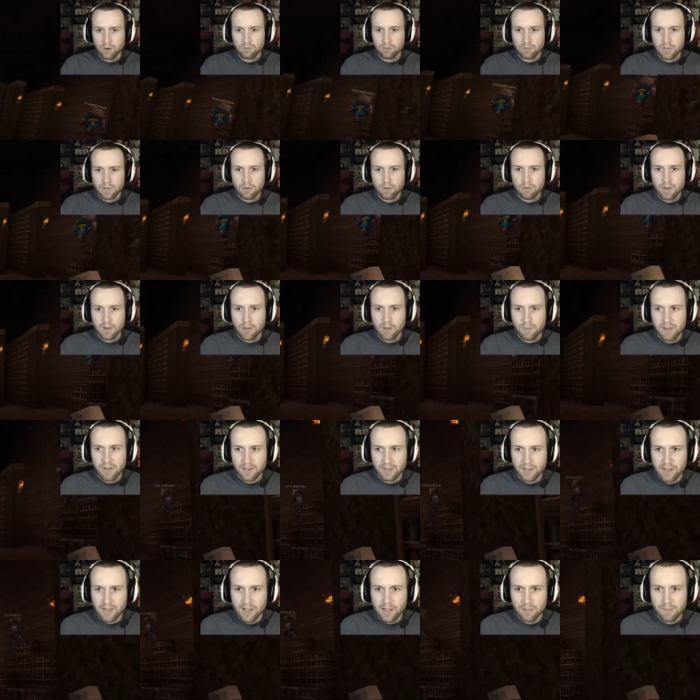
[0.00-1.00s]
oh no, Elmeg,
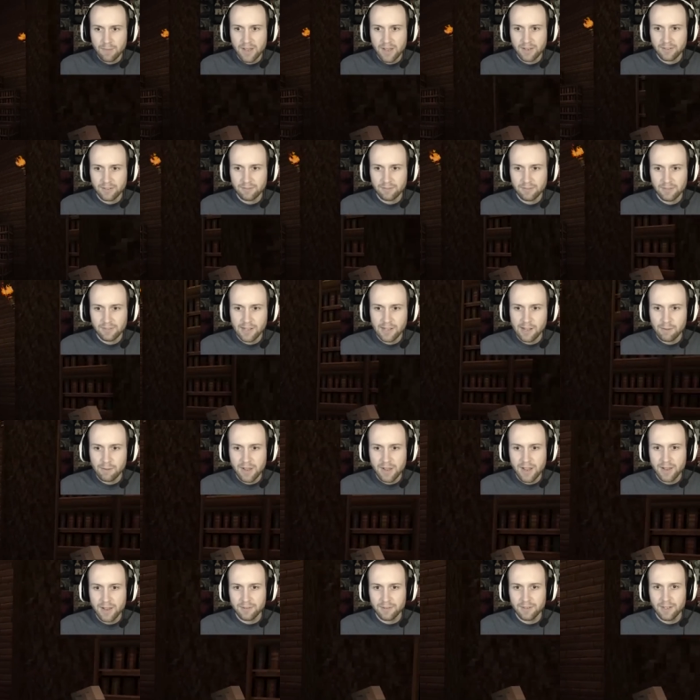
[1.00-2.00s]
oh, Elmeg,
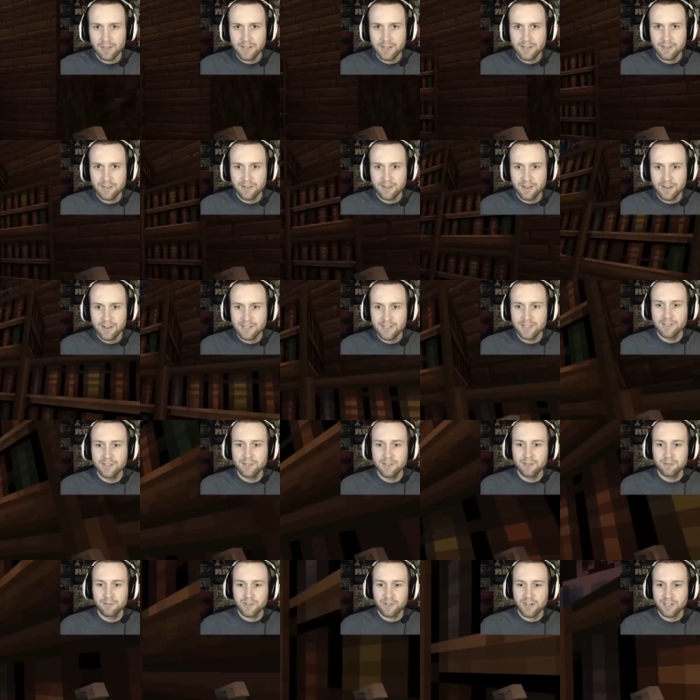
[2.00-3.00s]
Elmeg. I need. To, I need to
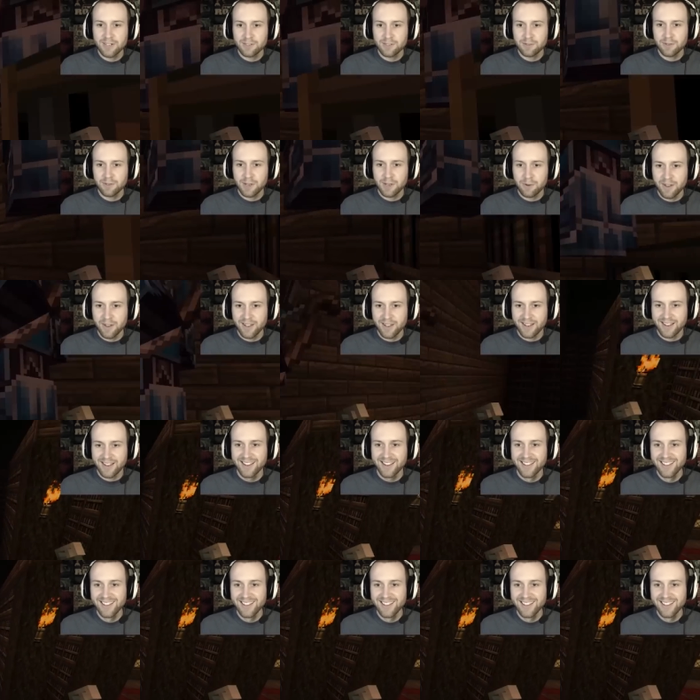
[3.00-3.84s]
do drugs really quick.